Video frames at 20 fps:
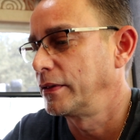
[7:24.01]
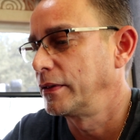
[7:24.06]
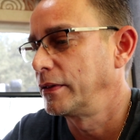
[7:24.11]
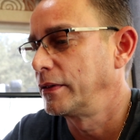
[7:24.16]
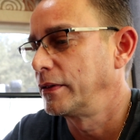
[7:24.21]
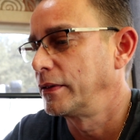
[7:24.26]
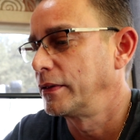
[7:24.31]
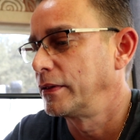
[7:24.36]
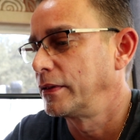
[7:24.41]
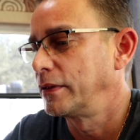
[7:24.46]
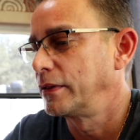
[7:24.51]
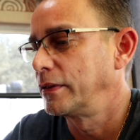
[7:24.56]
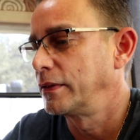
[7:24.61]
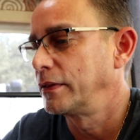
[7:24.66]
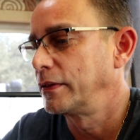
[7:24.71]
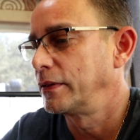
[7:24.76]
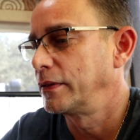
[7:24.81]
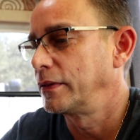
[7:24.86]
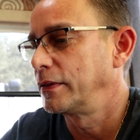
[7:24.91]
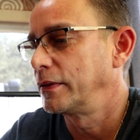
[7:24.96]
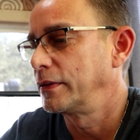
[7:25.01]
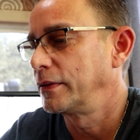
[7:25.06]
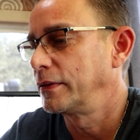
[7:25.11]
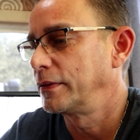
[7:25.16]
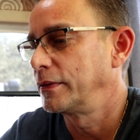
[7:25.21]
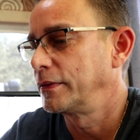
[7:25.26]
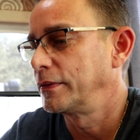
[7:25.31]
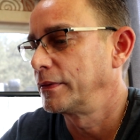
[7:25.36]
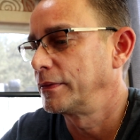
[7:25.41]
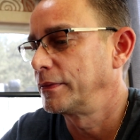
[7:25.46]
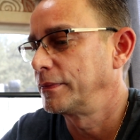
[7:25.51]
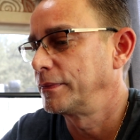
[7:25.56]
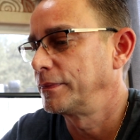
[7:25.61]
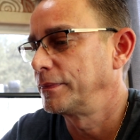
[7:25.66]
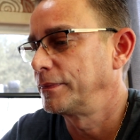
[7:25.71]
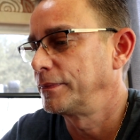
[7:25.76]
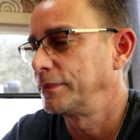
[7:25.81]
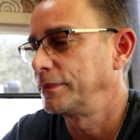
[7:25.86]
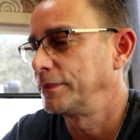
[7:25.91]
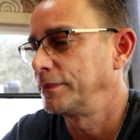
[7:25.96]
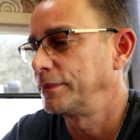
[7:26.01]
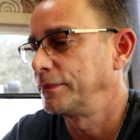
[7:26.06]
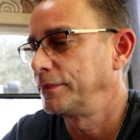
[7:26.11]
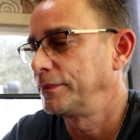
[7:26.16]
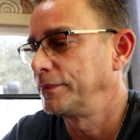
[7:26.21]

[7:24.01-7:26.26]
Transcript: Nobody speaks.